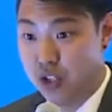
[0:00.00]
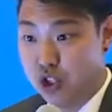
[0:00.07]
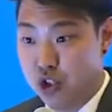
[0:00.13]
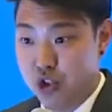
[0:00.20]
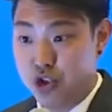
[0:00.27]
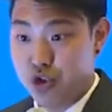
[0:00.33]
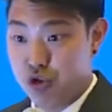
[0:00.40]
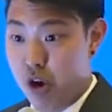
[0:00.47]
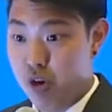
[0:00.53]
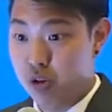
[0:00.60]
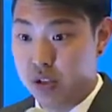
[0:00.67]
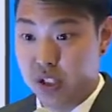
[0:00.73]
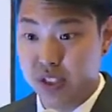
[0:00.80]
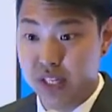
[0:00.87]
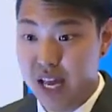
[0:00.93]
Did you struggle
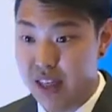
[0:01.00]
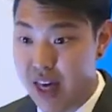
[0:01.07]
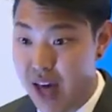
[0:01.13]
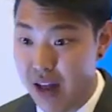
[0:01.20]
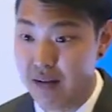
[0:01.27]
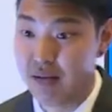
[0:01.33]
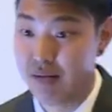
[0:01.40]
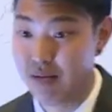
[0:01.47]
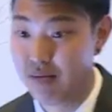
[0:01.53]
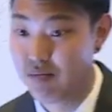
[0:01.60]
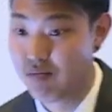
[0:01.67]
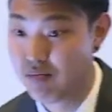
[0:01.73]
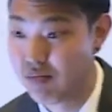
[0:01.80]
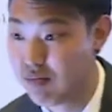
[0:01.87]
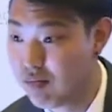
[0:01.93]
to say that?
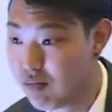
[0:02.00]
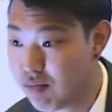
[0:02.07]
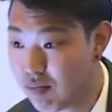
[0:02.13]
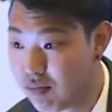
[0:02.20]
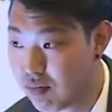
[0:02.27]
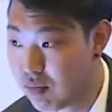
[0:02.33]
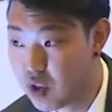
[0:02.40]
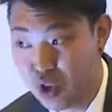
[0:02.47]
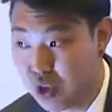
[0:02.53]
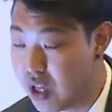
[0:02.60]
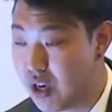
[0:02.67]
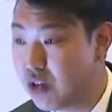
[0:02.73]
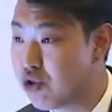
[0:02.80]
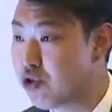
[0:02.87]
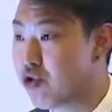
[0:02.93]
You
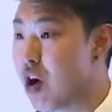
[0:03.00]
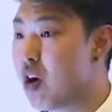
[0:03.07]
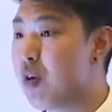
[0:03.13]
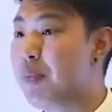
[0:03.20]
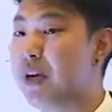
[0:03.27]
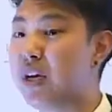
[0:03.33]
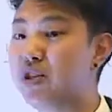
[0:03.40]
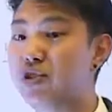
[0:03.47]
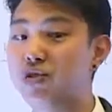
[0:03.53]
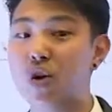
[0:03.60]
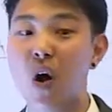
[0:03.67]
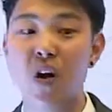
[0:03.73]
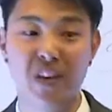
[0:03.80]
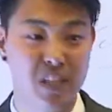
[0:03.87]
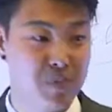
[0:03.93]
didn't struggle because you know
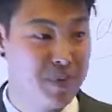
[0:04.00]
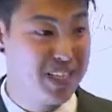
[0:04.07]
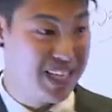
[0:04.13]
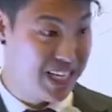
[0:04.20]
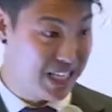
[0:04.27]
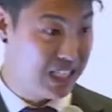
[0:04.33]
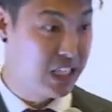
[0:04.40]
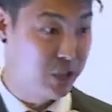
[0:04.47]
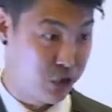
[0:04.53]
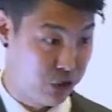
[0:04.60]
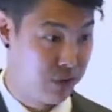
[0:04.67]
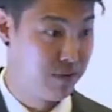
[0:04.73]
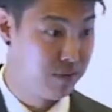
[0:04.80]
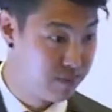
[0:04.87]
how to speak English.